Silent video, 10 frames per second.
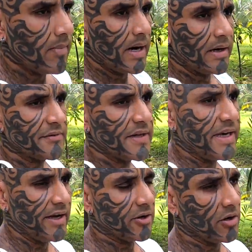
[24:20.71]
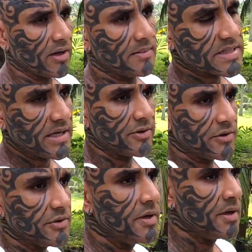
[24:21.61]
End of the day, it all comes down
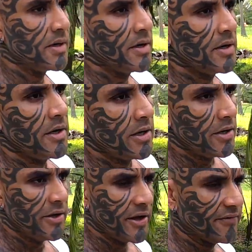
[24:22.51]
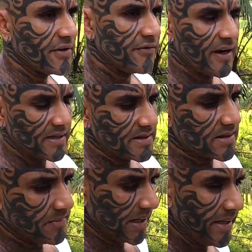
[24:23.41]
to do you have the funds,
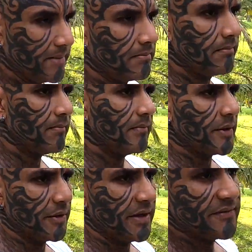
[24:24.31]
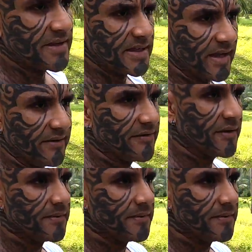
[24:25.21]
the money to live this life?